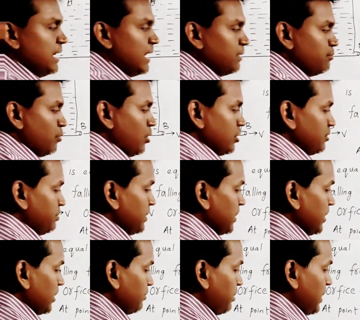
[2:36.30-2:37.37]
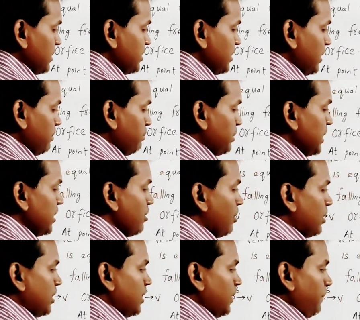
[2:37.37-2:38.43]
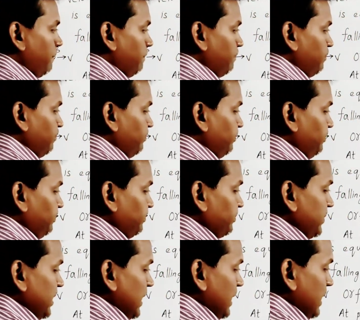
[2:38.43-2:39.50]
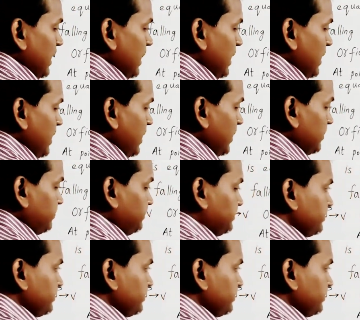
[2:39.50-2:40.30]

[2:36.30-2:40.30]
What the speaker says: atmospheric pressure P naught. And